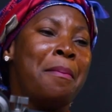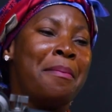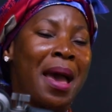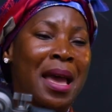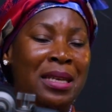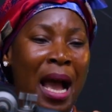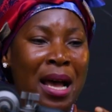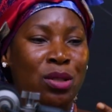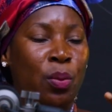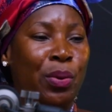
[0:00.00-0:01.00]
Men
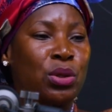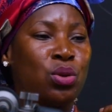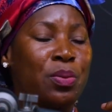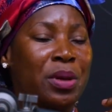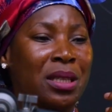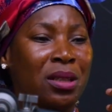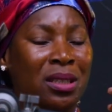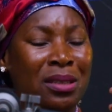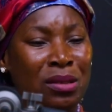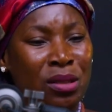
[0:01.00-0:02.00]
are supposed to be
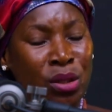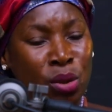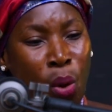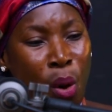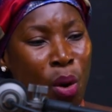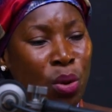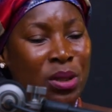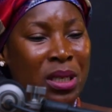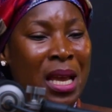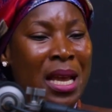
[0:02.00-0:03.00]
told.